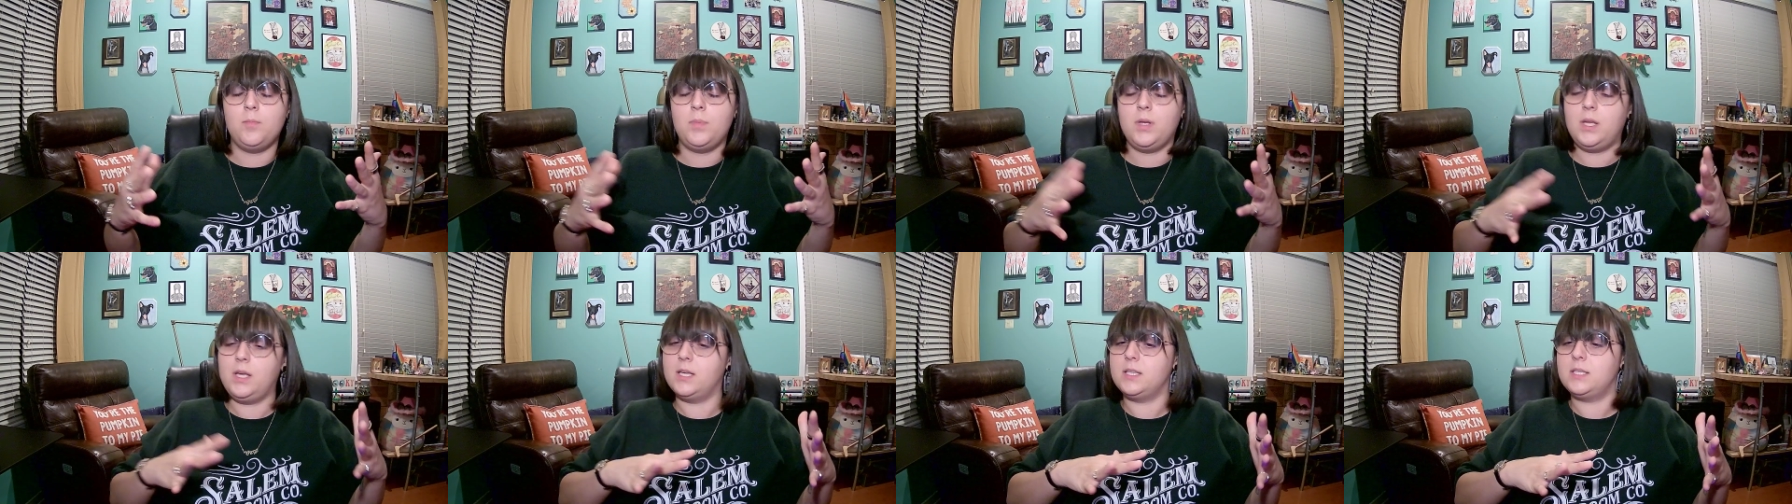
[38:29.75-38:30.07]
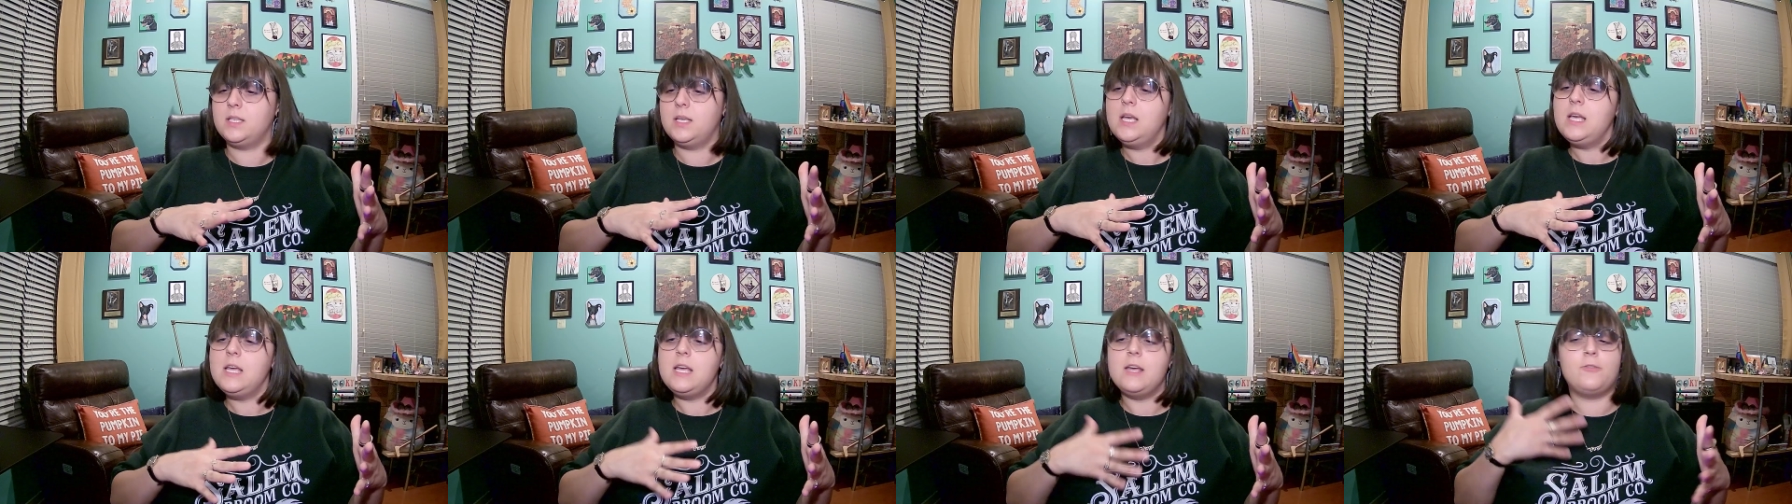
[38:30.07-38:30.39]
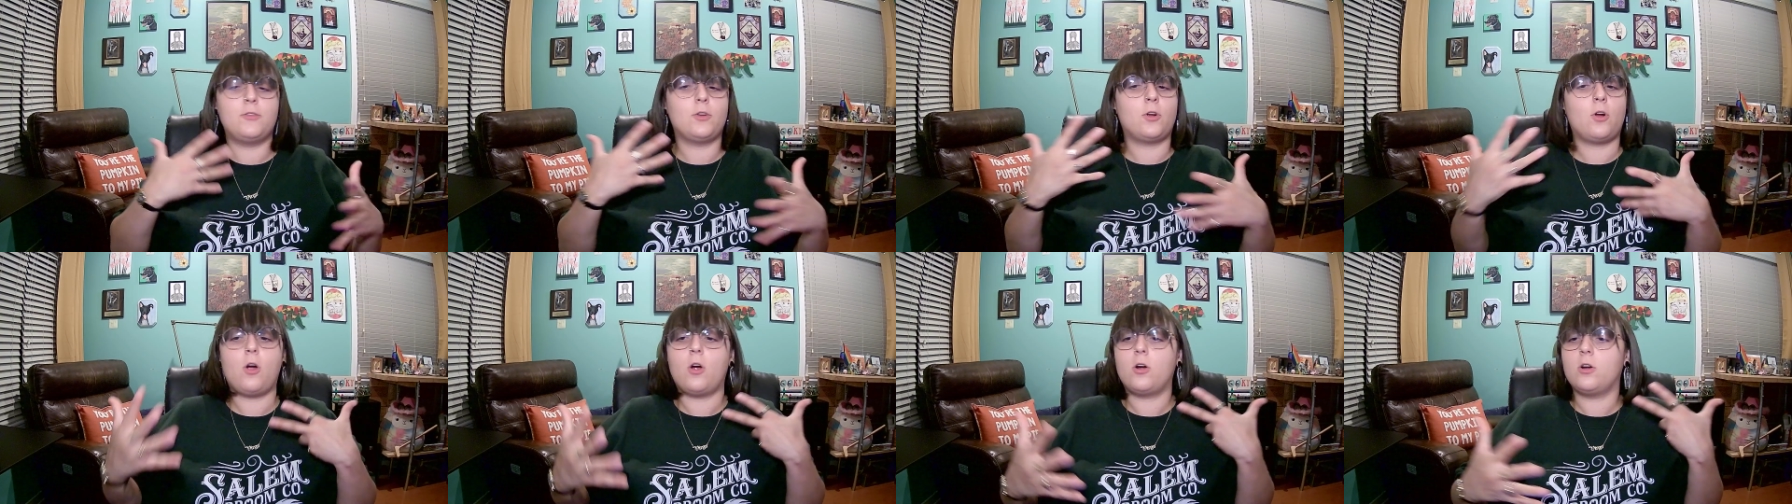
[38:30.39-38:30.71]
because if
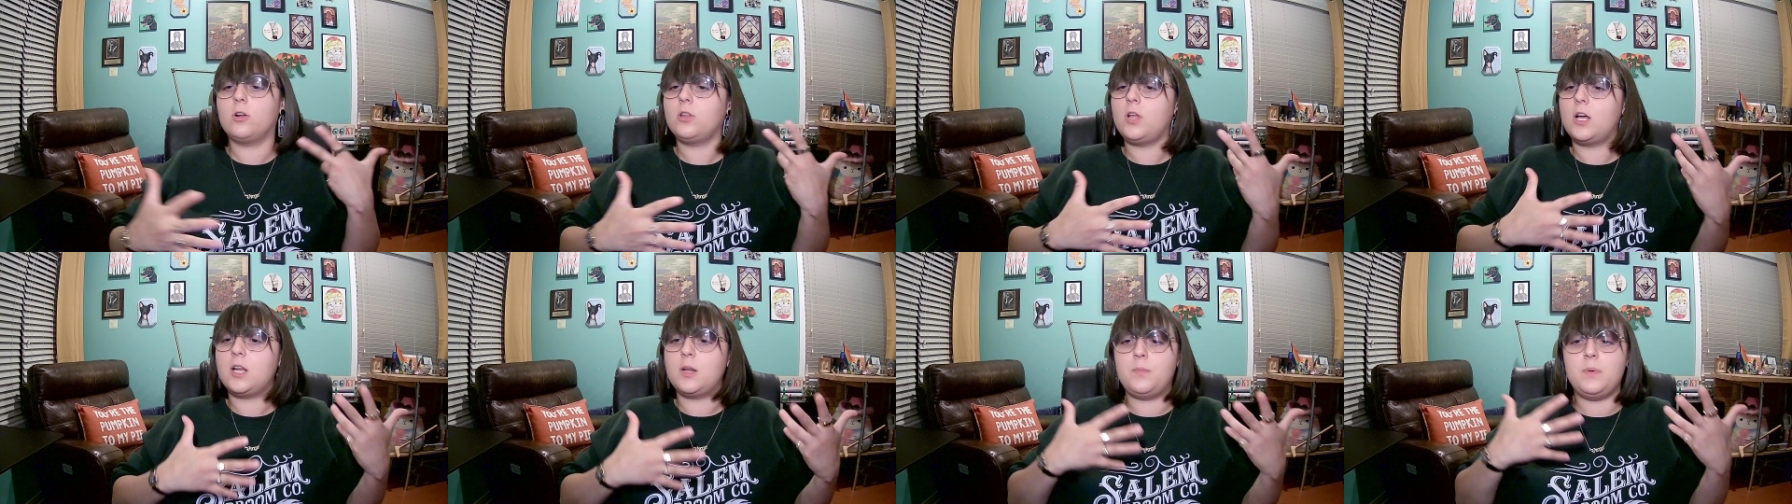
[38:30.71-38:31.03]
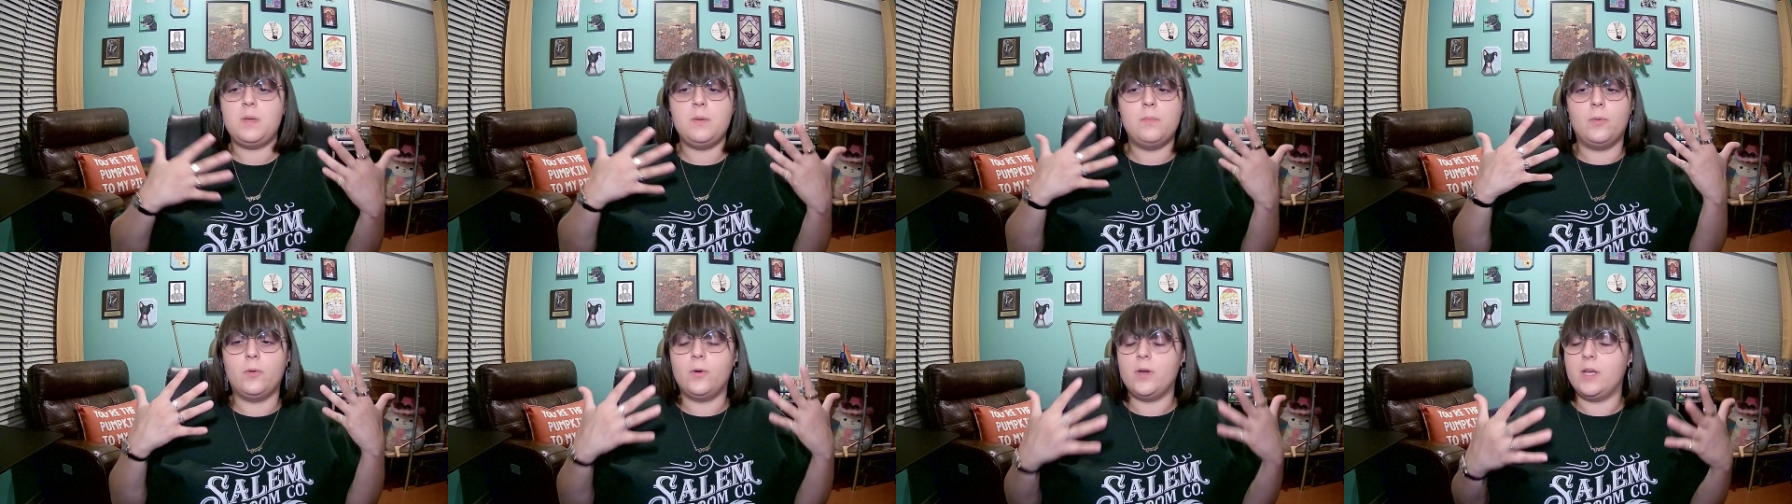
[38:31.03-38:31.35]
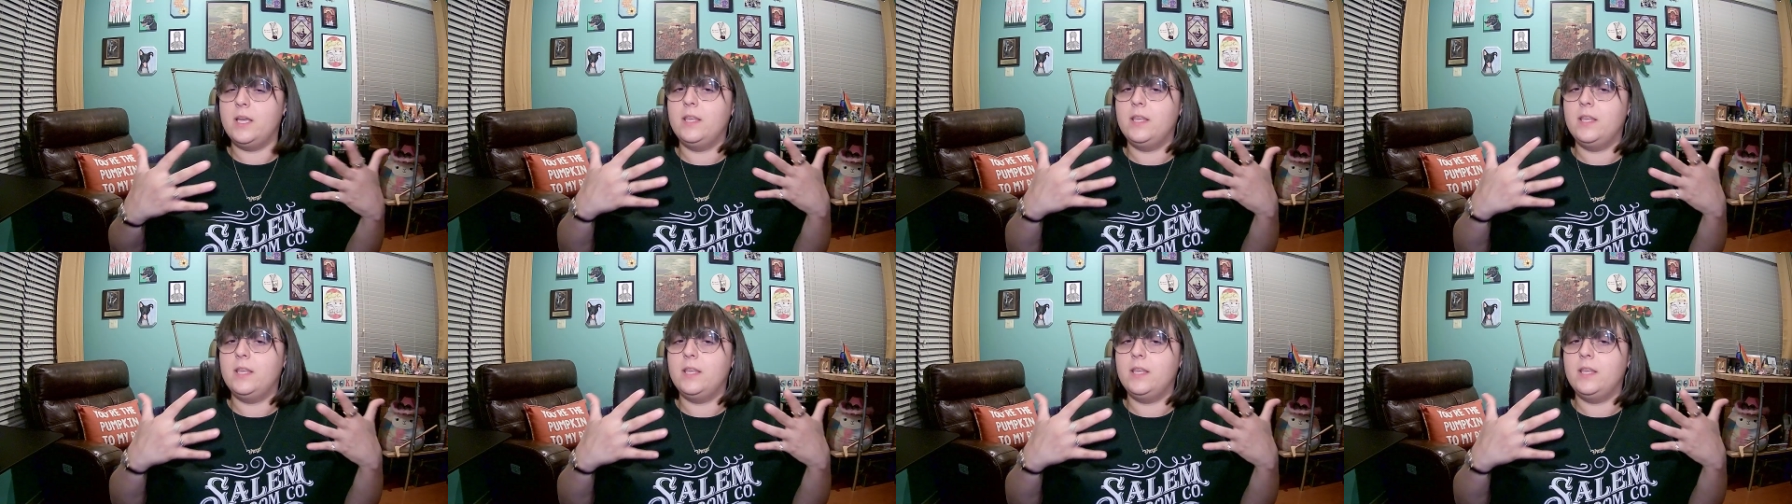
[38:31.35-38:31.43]
there aren't a lot of people